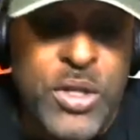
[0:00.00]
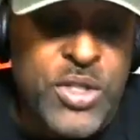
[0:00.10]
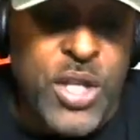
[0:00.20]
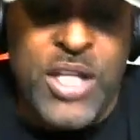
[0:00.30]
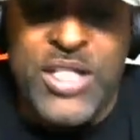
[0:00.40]

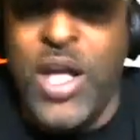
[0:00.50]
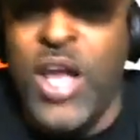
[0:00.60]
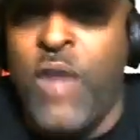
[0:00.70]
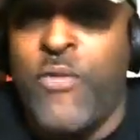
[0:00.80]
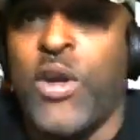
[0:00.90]
So let's start
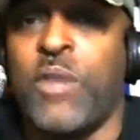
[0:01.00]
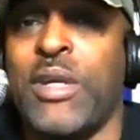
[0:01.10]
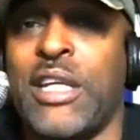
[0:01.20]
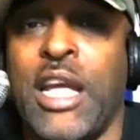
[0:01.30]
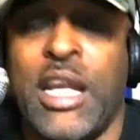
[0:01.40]
off from the
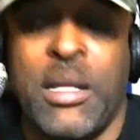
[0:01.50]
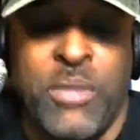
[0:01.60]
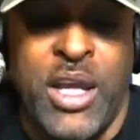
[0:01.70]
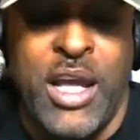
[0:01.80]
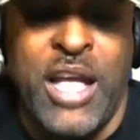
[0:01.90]
beginning,
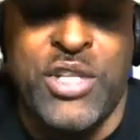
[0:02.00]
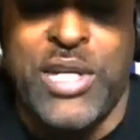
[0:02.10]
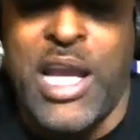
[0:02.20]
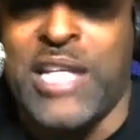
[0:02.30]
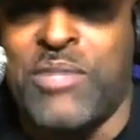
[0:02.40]
man. How'd you
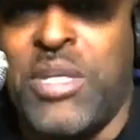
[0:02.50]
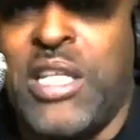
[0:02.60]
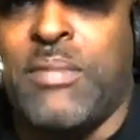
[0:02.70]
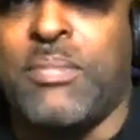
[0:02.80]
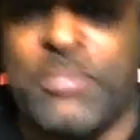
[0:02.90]
guys meet?